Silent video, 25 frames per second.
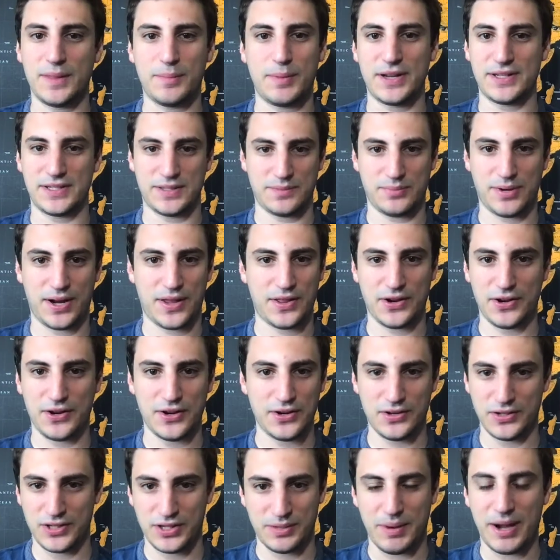Muslim
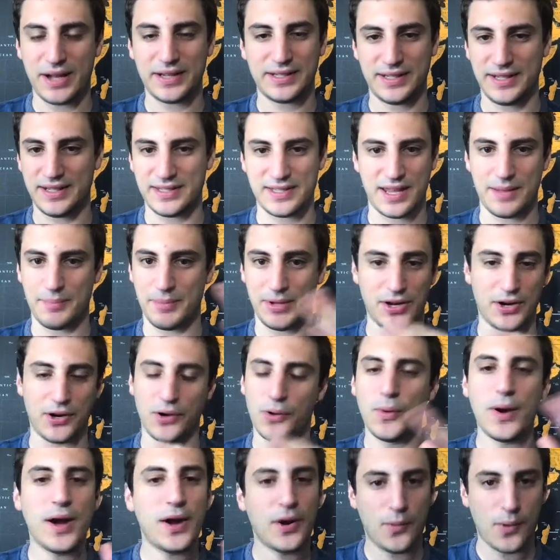Brotherhood, or Jamaat Islami, or
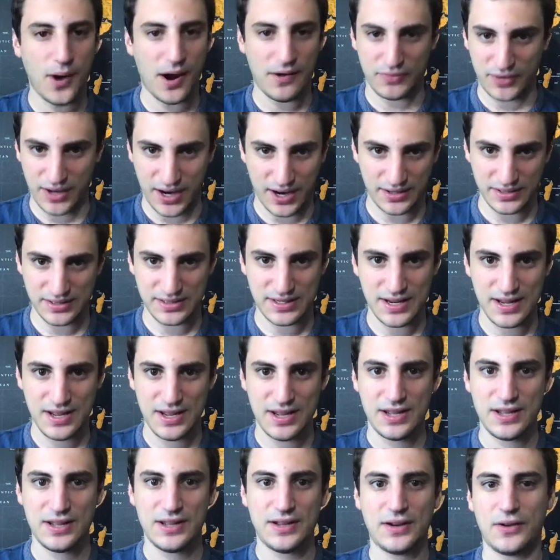wh- whoever else,
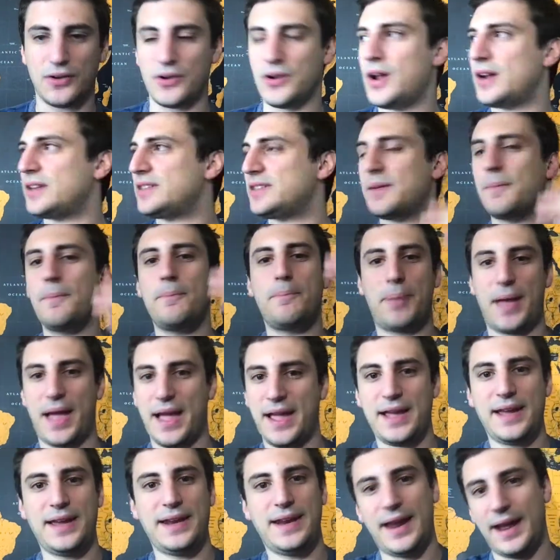or not some
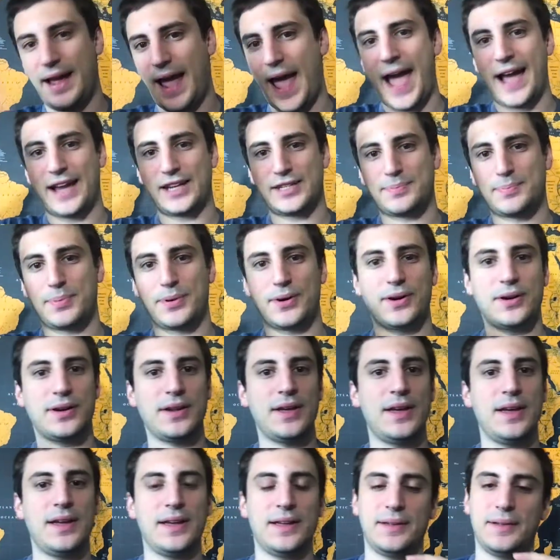paid expert
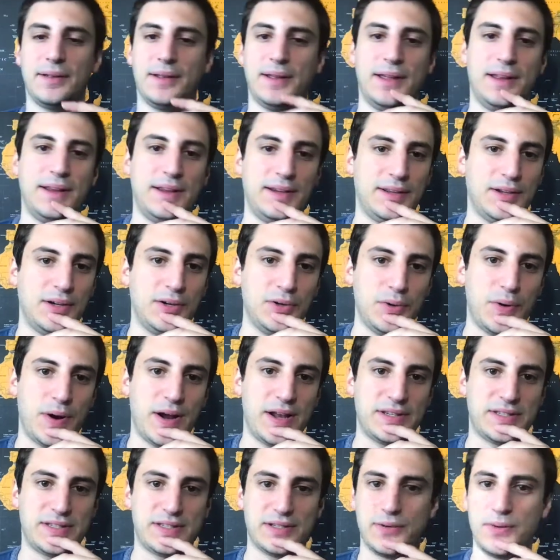uh, who
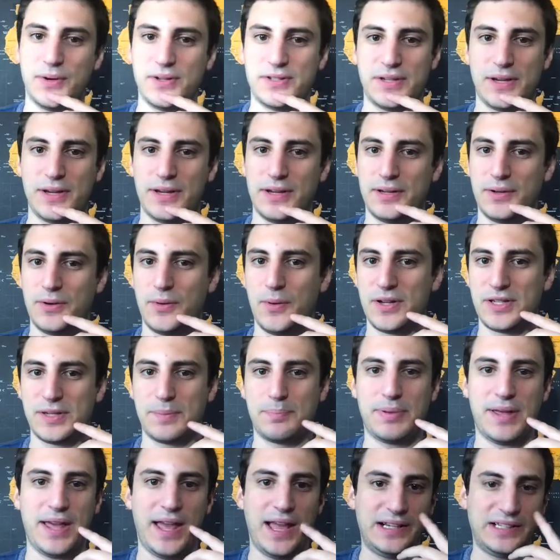has who has a who has a
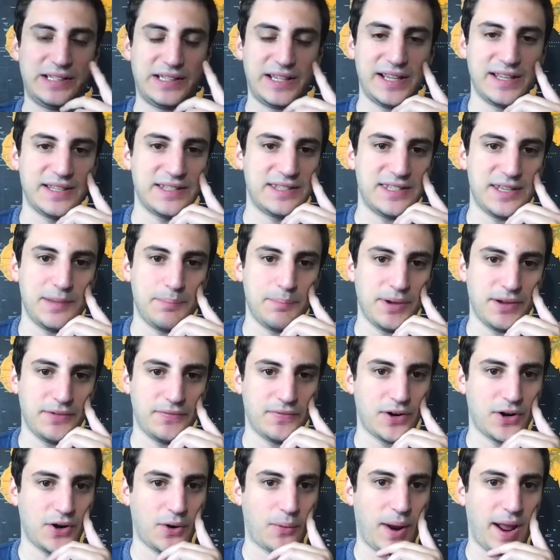PhD in simping
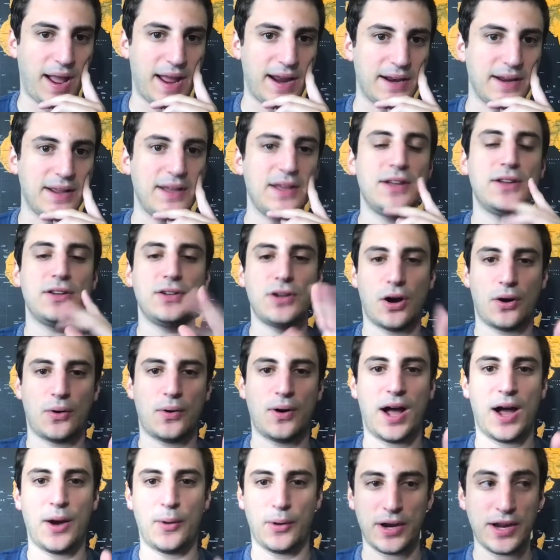for Iran. No,
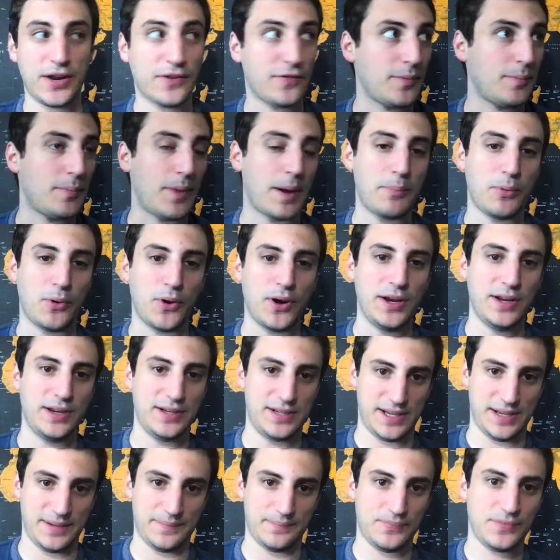I want to hear from my boy
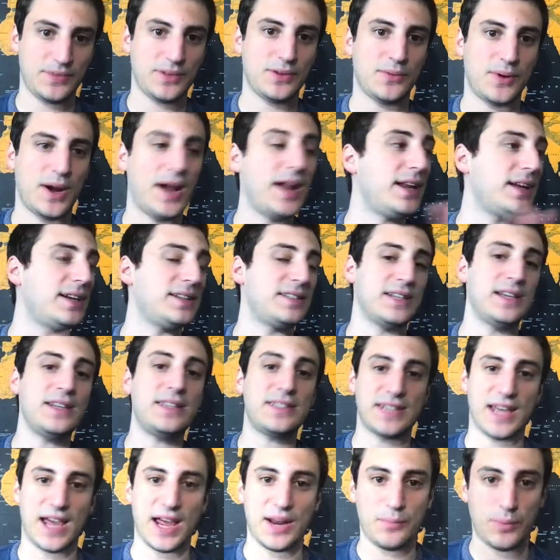Nadim, right? Because he
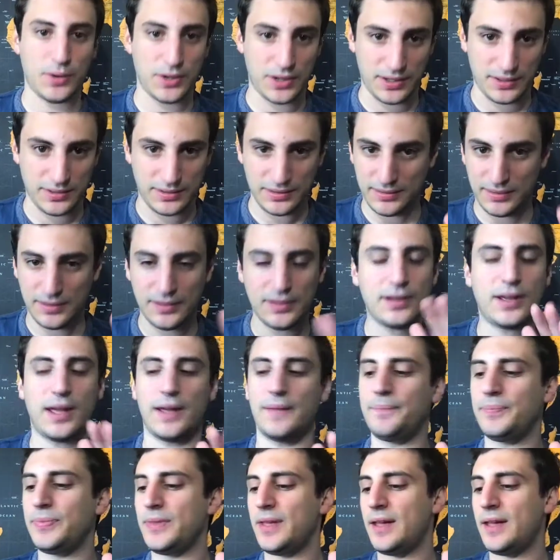said what. Okay,